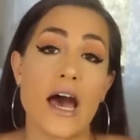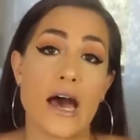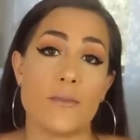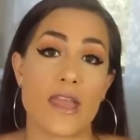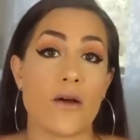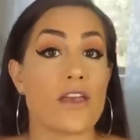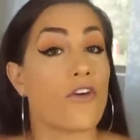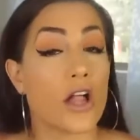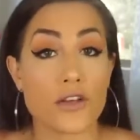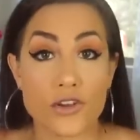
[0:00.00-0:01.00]
Now, if
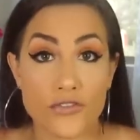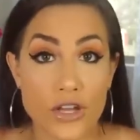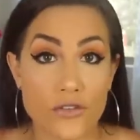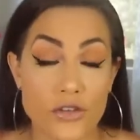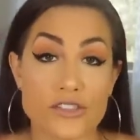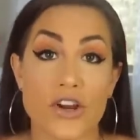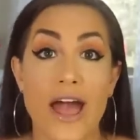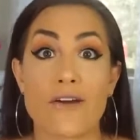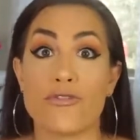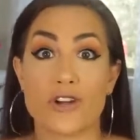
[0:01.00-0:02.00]
all of your video views are
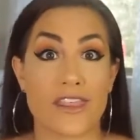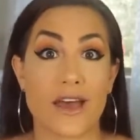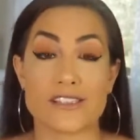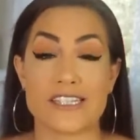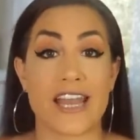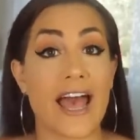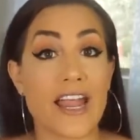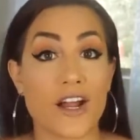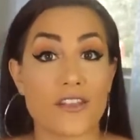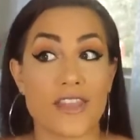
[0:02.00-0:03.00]
at 40,000 and
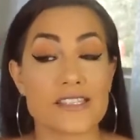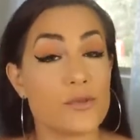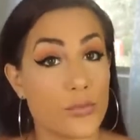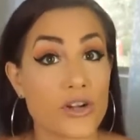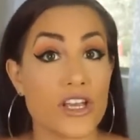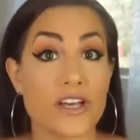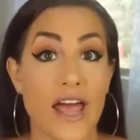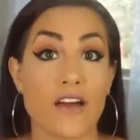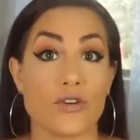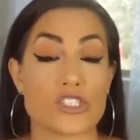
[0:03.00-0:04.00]
higher, that's a pretty good
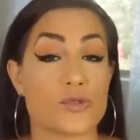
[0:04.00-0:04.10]
average.